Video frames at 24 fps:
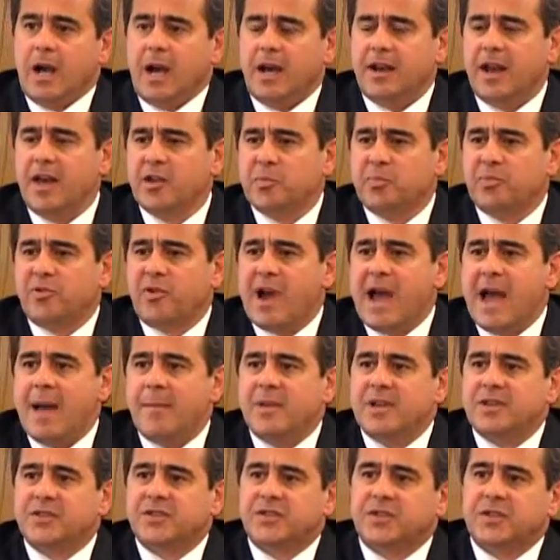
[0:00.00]
Another
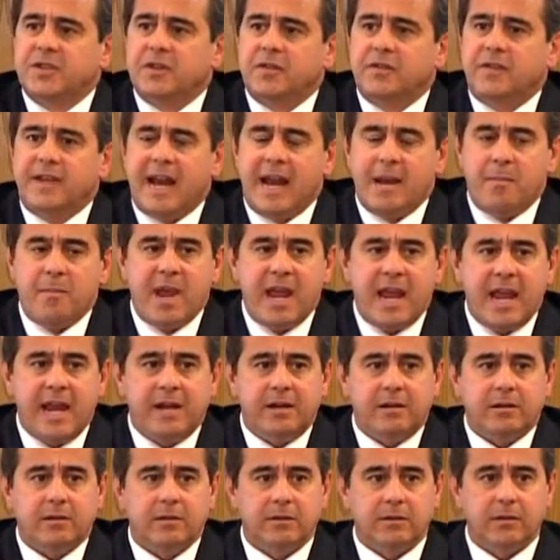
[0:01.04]
promise that I
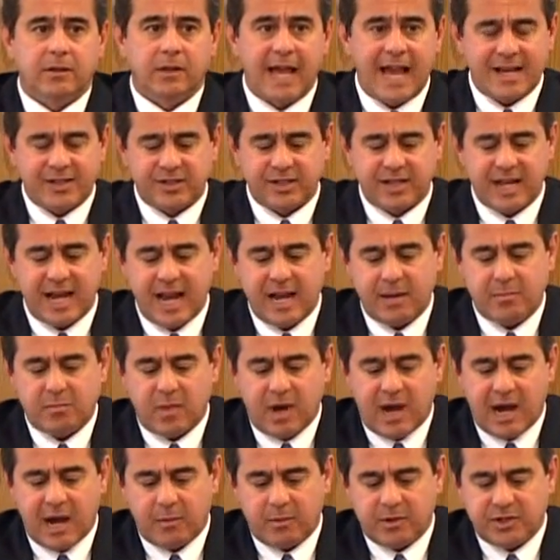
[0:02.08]
made the last
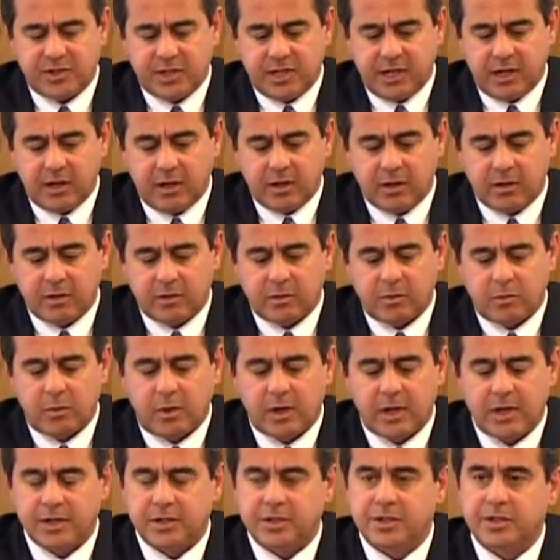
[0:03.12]
time I was here
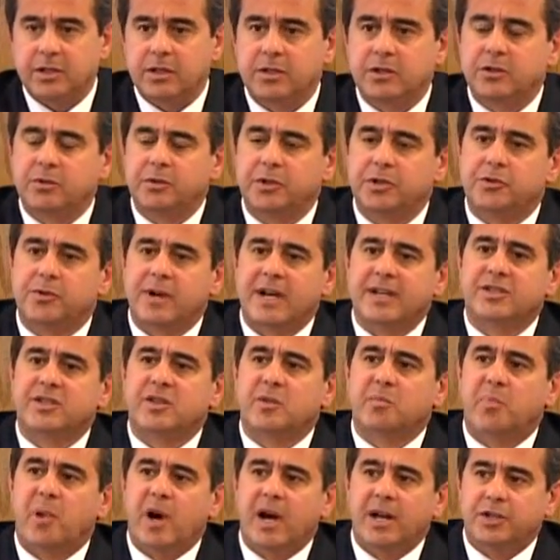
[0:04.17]
was to address
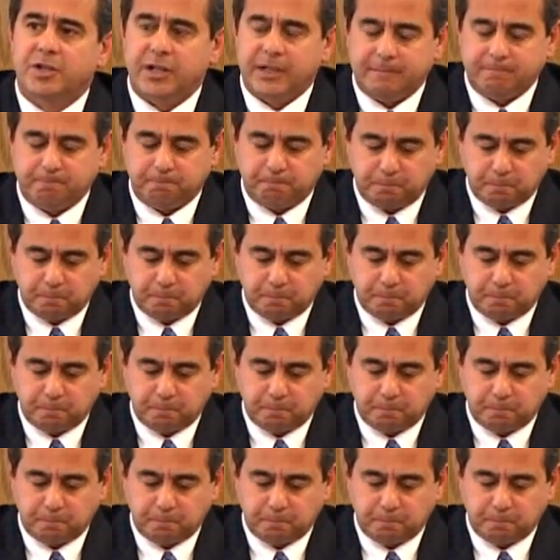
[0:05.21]
the budget.